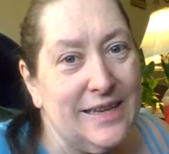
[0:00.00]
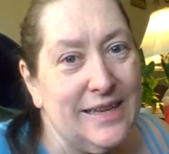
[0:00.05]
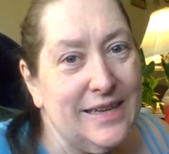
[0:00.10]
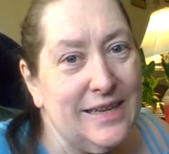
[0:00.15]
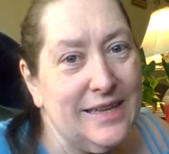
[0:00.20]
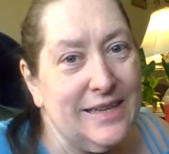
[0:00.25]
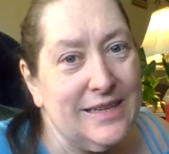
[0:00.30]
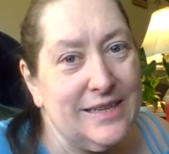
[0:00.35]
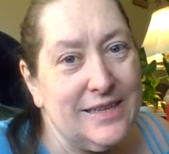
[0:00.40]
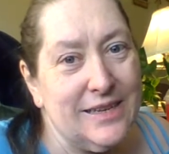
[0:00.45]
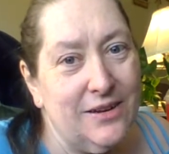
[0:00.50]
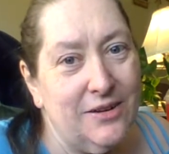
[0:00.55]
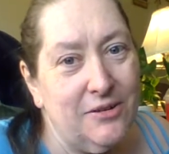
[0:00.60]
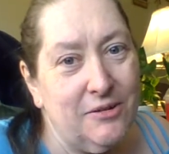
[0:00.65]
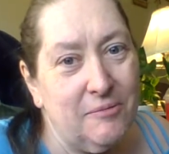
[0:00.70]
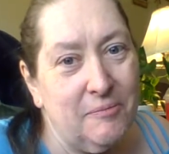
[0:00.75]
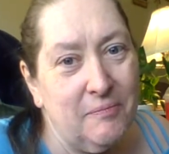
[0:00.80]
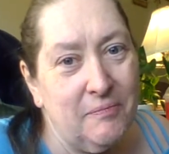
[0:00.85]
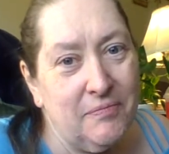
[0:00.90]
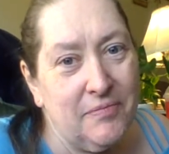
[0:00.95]
And
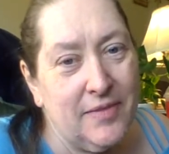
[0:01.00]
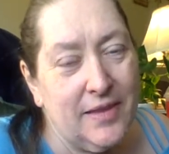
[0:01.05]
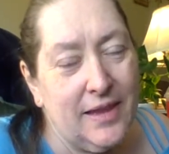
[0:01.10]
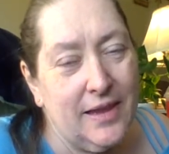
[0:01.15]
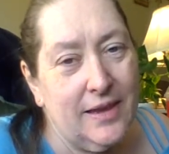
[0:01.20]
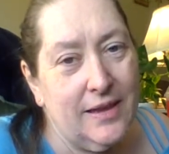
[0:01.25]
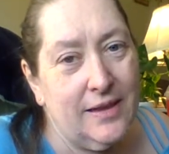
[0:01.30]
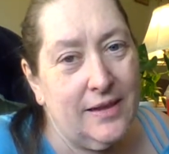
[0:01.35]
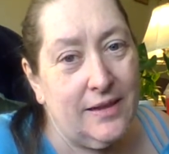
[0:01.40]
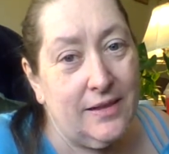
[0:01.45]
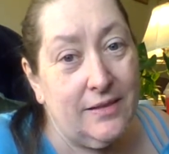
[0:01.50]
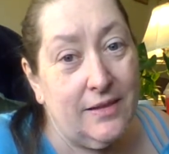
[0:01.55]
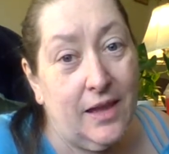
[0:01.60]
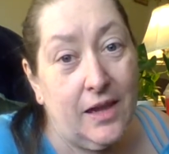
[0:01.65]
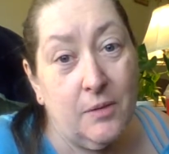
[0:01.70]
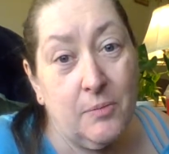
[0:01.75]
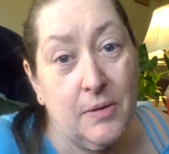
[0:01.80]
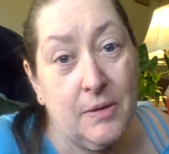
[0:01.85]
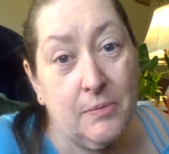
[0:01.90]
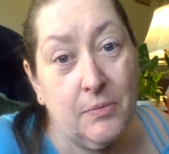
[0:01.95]
so a
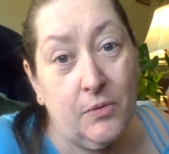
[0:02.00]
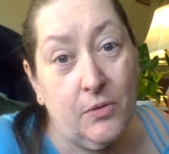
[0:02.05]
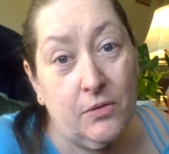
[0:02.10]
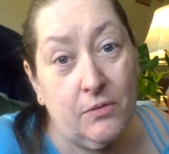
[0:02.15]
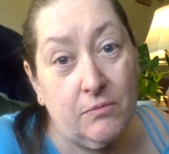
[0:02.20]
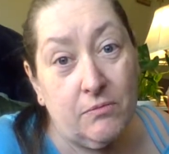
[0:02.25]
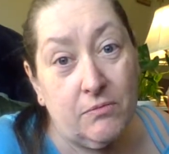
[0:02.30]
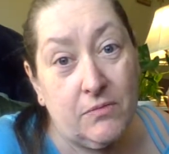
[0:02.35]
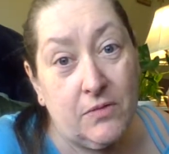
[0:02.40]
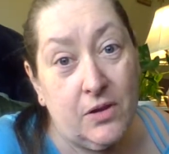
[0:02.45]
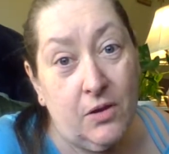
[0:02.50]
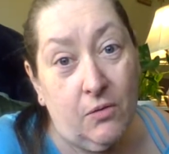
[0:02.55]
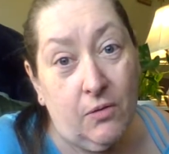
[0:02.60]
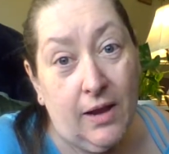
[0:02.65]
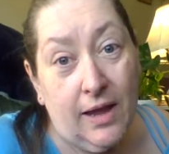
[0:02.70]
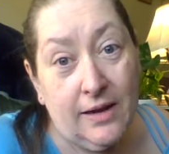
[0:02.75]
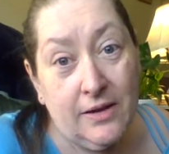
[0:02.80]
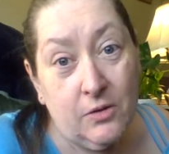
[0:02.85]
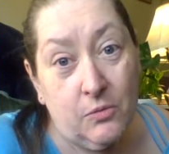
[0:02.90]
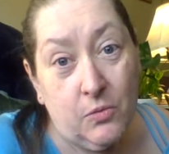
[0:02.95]
lot of people don't
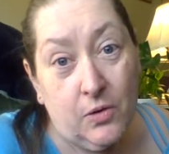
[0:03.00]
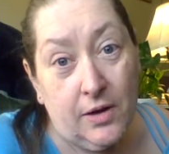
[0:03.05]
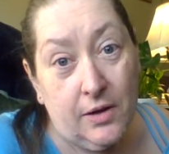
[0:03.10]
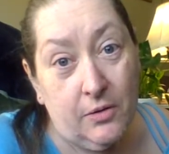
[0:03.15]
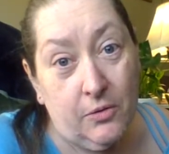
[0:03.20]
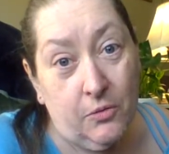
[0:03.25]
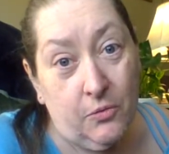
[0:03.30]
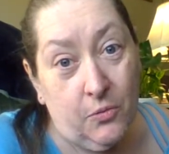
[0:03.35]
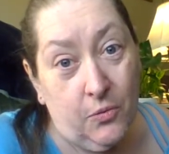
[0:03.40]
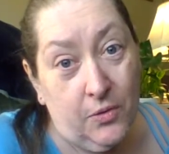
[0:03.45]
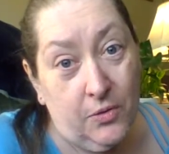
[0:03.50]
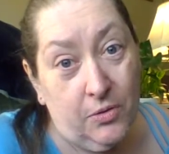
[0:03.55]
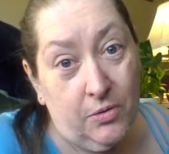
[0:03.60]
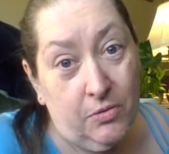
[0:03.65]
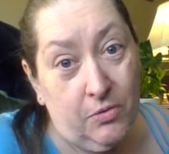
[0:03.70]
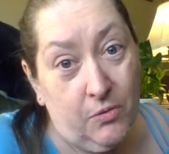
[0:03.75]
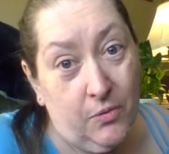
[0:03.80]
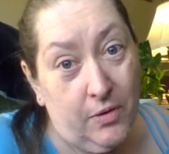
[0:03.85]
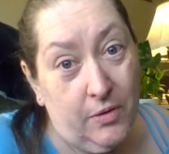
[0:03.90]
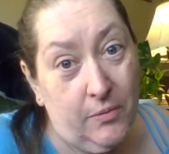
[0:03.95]
like to work with
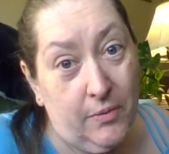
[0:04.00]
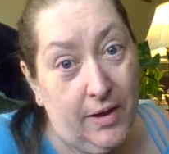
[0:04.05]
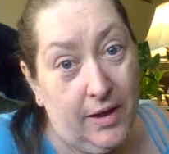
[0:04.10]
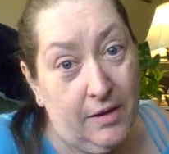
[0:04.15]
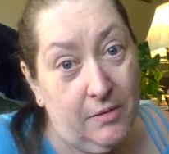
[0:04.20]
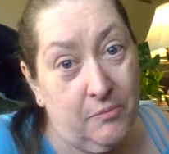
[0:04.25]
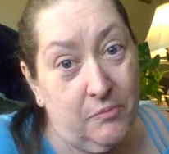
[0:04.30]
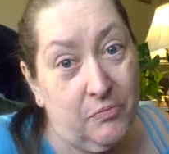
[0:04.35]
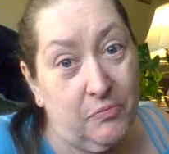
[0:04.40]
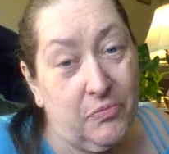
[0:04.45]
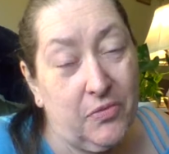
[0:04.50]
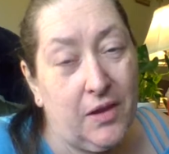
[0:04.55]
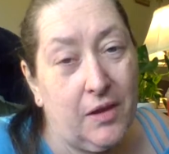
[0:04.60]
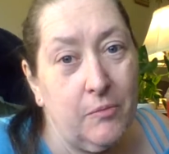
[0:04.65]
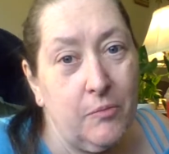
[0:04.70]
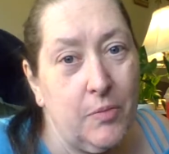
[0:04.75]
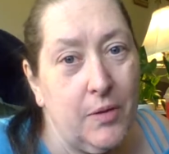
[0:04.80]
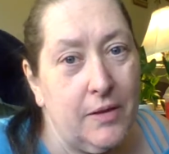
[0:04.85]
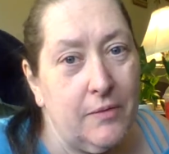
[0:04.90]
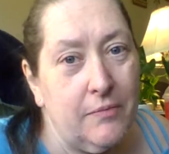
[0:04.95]
3-weight.
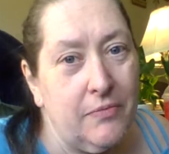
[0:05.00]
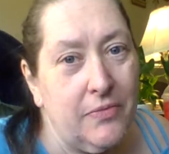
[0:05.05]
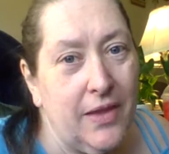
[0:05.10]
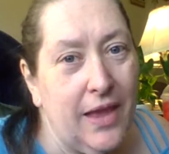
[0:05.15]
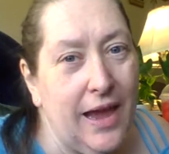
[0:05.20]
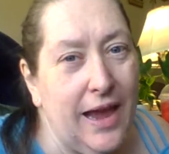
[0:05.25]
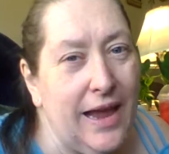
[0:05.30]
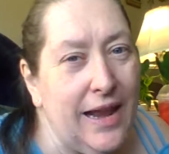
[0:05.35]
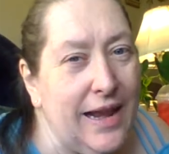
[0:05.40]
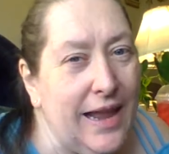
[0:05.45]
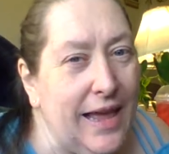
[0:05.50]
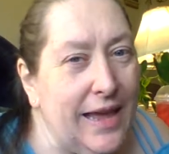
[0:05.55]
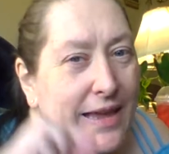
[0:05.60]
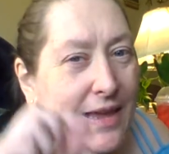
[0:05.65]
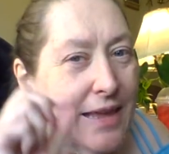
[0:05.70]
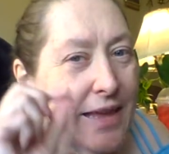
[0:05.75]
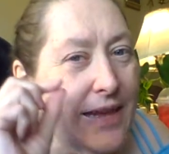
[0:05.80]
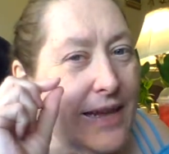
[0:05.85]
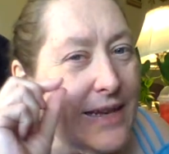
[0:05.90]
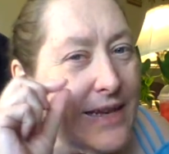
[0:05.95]
But I like
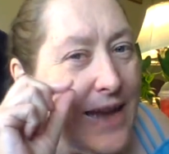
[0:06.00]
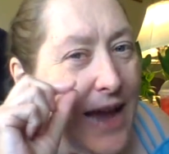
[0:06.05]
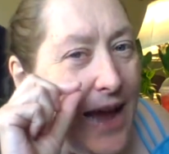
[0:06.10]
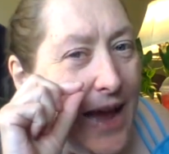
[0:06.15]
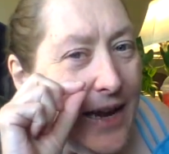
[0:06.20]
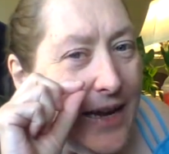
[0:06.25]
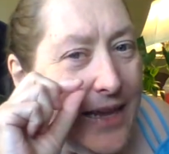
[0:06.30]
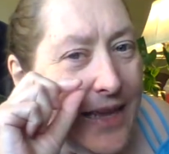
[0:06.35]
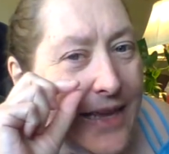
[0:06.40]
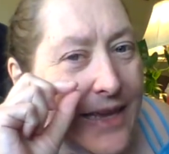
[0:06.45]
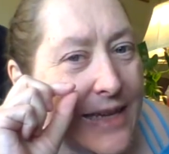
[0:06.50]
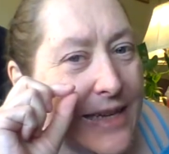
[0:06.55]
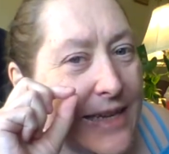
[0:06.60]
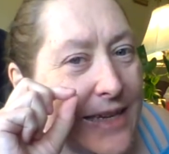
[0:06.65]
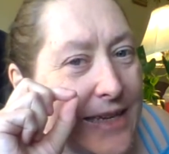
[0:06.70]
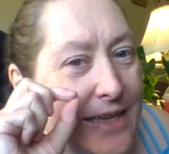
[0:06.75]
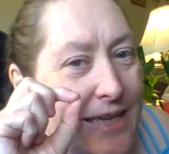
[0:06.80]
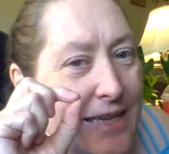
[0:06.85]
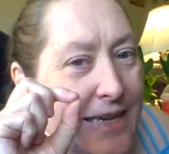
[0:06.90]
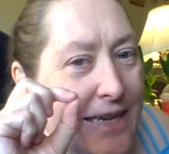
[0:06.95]
tiny,
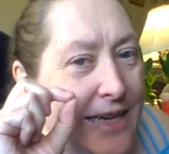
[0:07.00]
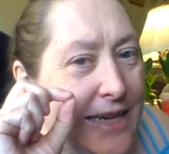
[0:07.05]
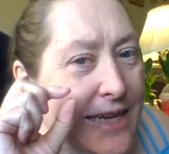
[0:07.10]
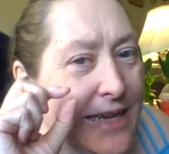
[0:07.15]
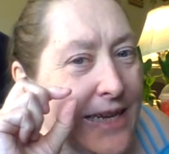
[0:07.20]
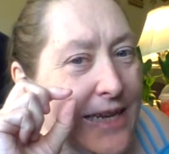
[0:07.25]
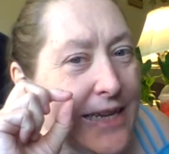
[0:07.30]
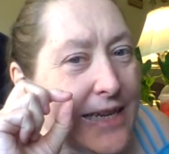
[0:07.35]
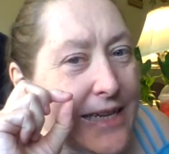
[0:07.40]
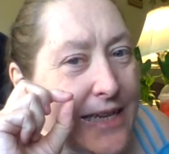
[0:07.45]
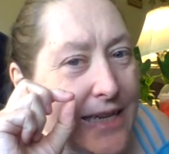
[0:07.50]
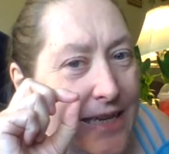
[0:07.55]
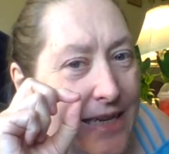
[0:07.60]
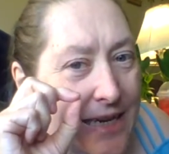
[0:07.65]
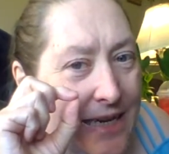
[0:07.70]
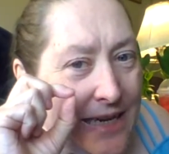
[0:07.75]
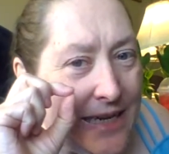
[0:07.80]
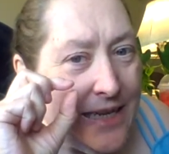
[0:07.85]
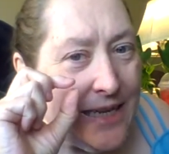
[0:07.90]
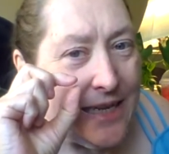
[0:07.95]

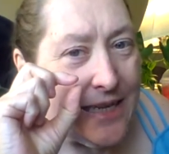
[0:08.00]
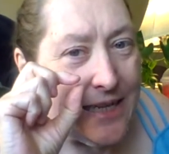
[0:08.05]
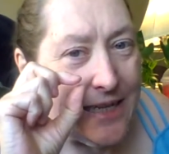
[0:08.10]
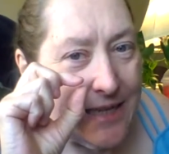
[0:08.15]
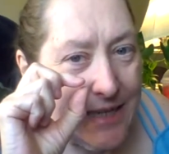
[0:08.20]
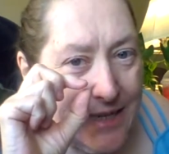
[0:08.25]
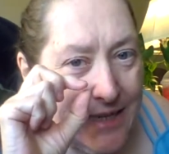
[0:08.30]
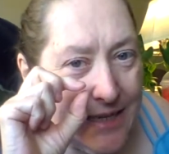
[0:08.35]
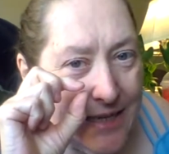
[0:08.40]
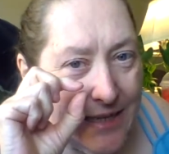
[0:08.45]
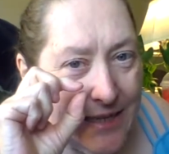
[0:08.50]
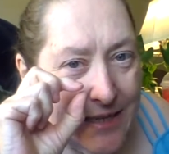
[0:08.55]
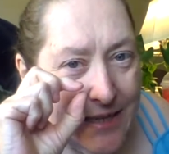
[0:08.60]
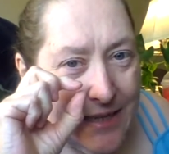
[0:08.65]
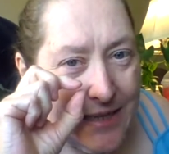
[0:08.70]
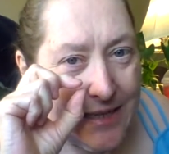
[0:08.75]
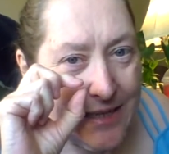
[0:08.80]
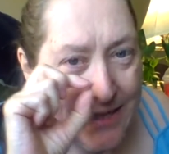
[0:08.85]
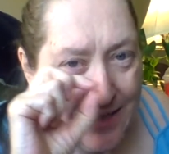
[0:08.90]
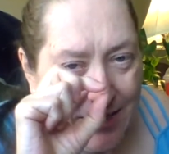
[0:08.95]
teeny little
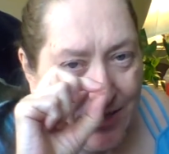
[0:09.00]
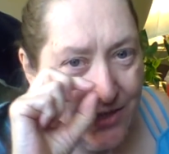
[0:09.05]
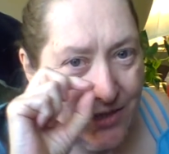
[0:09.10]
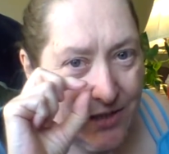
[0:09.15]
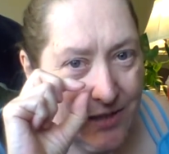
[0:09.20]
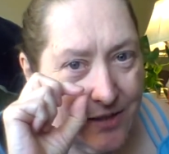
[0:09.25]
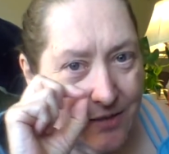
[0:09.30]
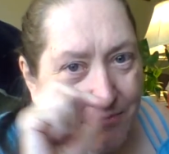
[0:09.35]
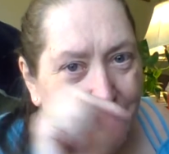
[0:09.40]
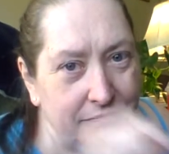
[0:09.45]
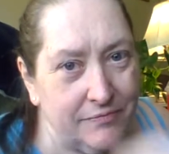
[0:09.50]
stitches.